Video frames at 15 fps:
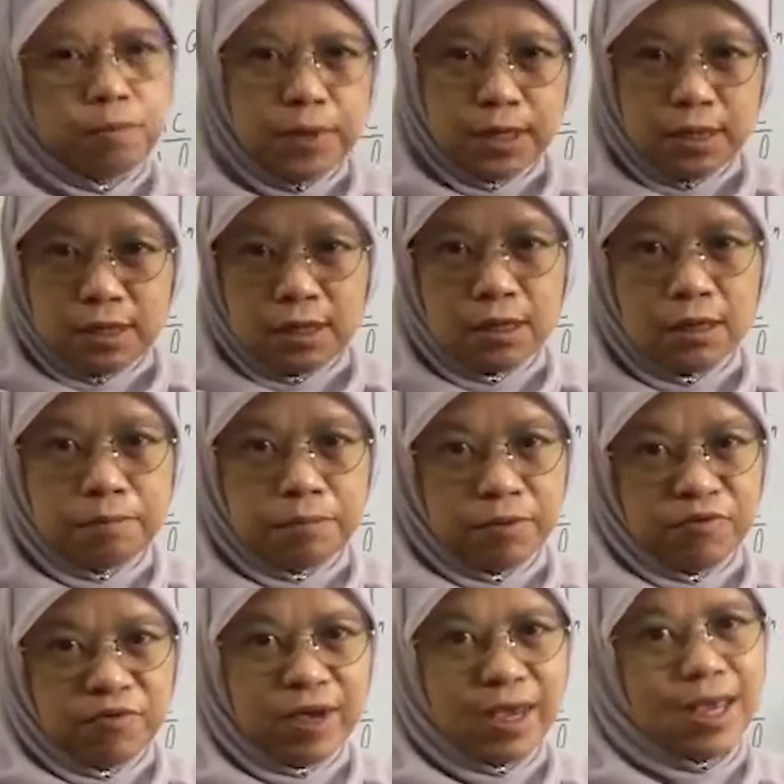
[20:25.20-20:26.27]
be the
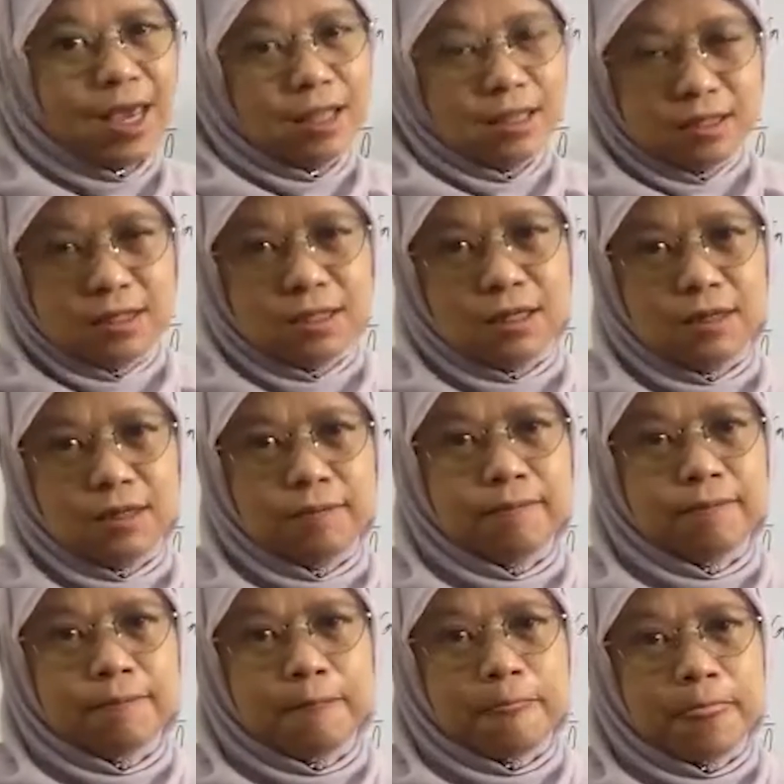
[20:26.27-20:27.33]
perfect answer.
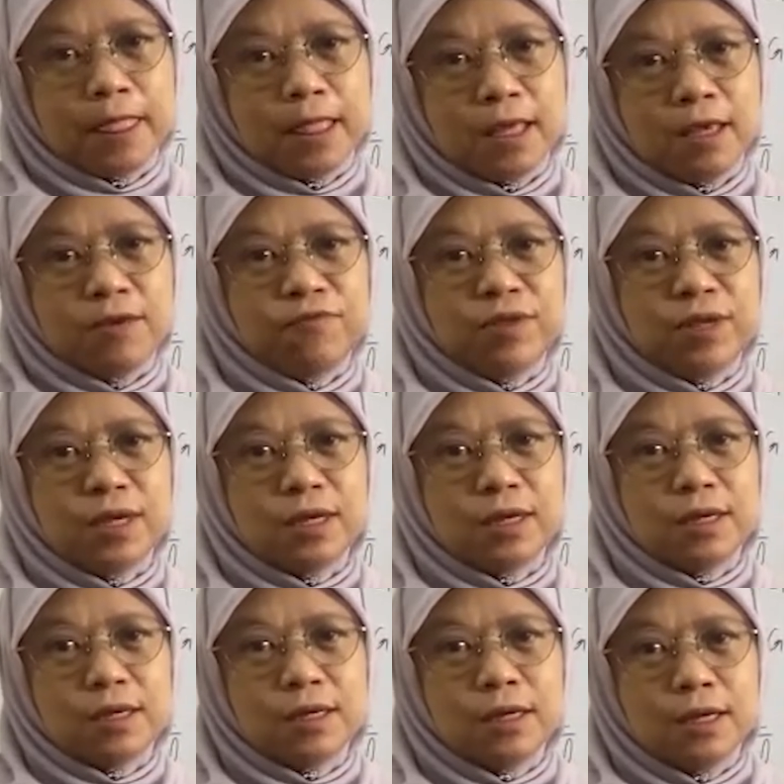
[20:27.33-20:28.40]
If
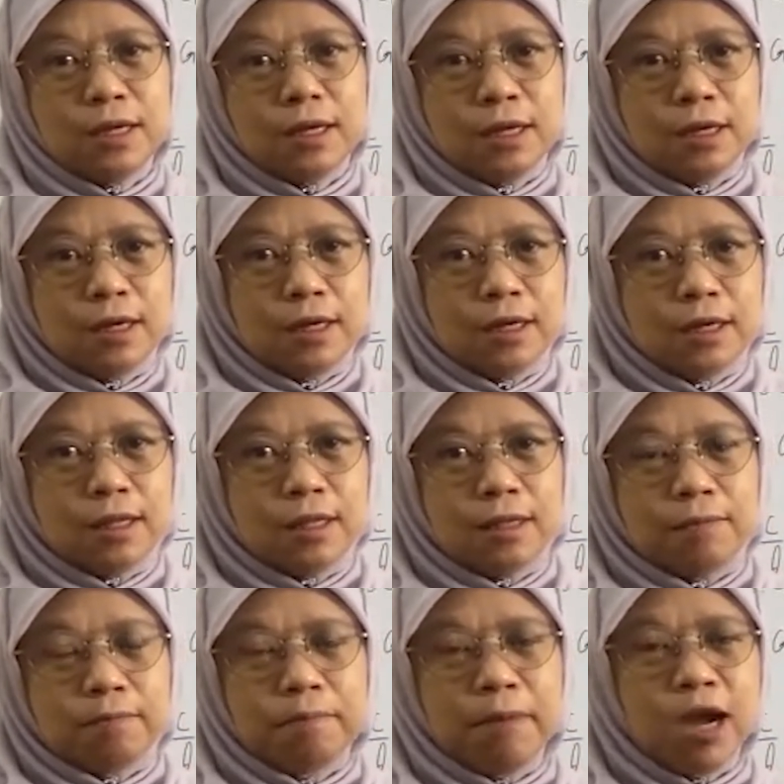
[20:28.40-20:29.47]
the
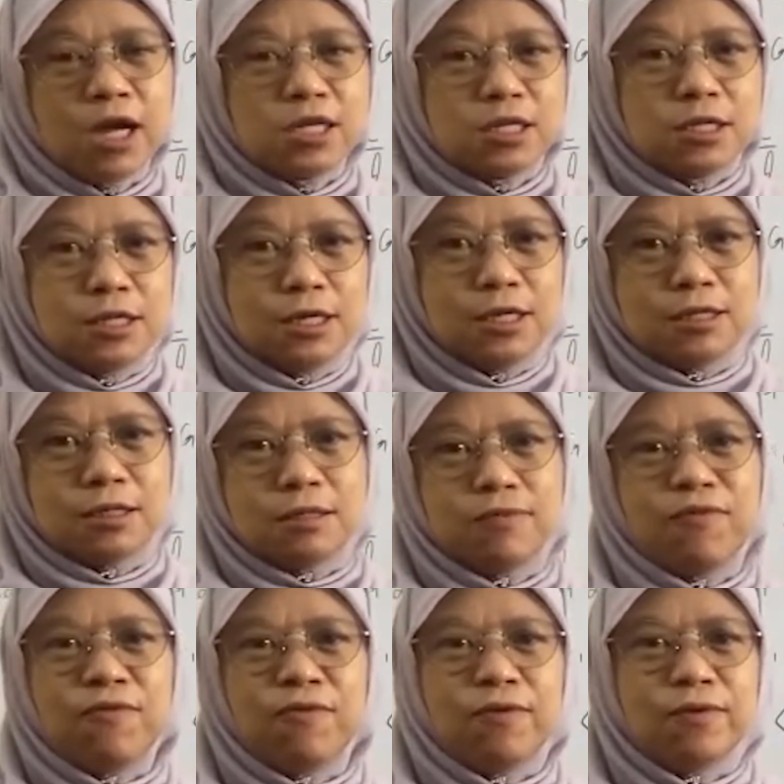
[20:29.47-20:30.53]
marks is
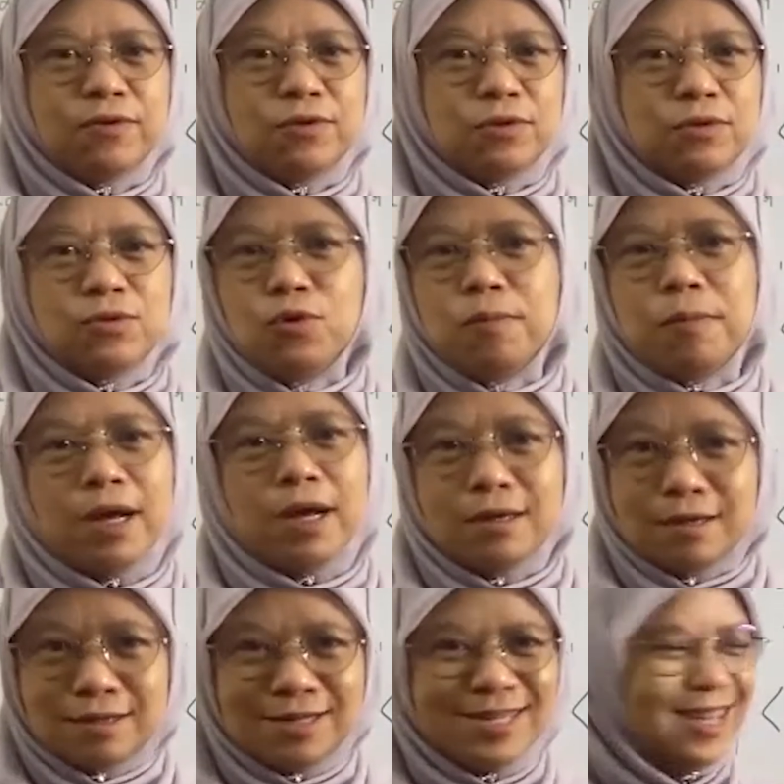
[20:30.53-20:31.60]
2
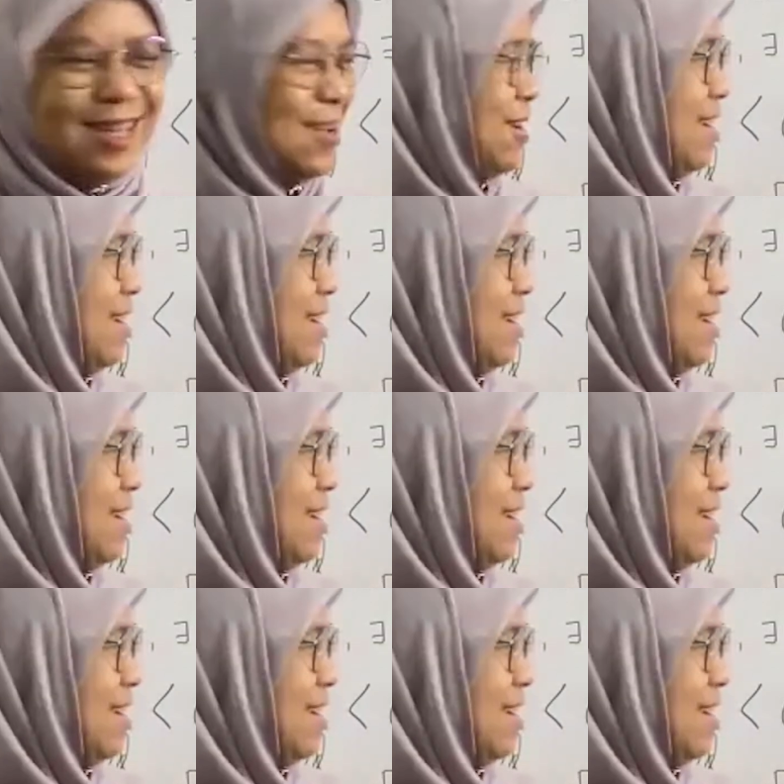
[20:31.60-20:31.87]
marks,